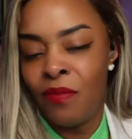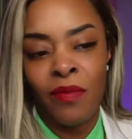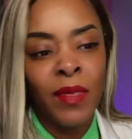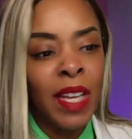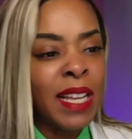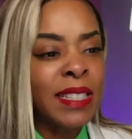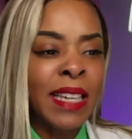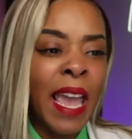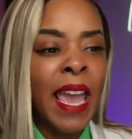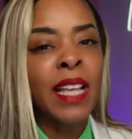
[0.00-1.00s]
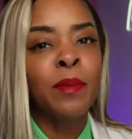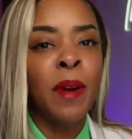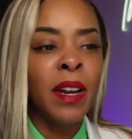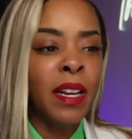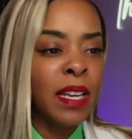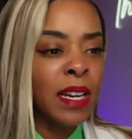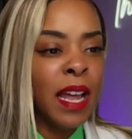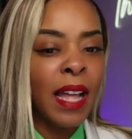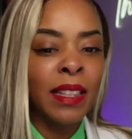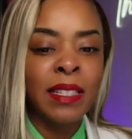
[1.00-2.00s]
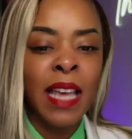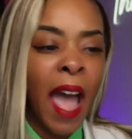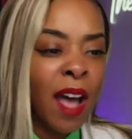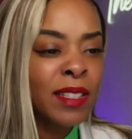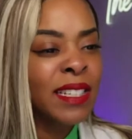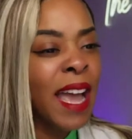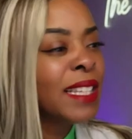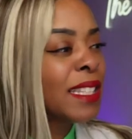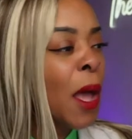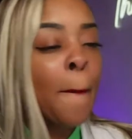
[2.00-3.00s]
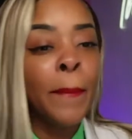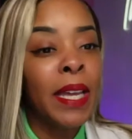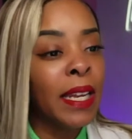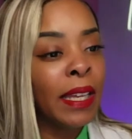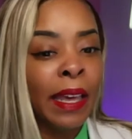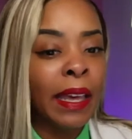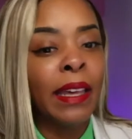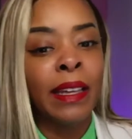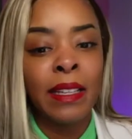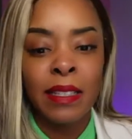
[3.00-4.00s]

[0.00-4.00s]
His kids running in and out this house. He got so many kids.